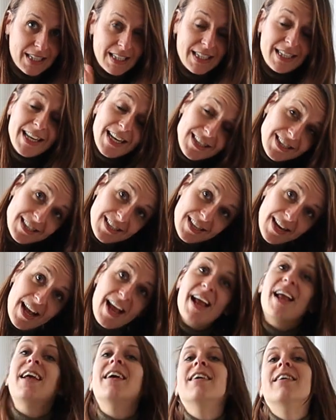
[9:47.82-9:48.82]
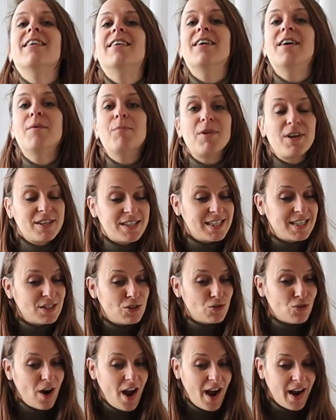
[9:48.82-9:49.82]
did yesterday because it's
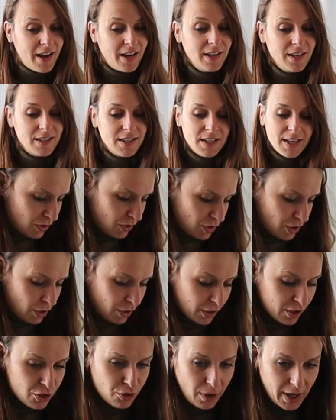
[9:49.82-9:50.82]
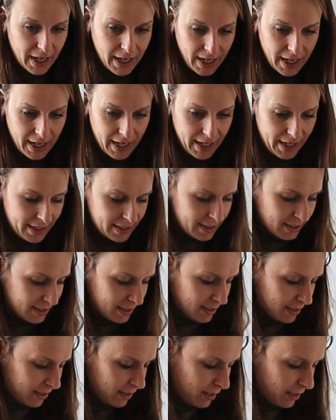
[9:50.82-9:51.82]
dry. So the trick
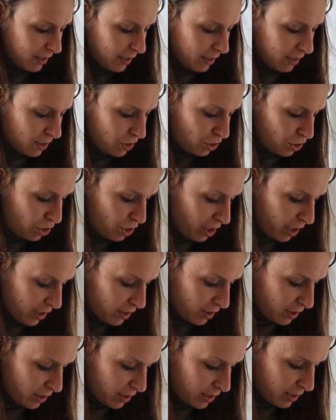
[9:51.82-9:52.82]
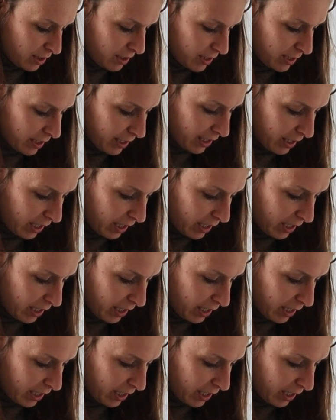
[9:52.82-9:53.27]
is just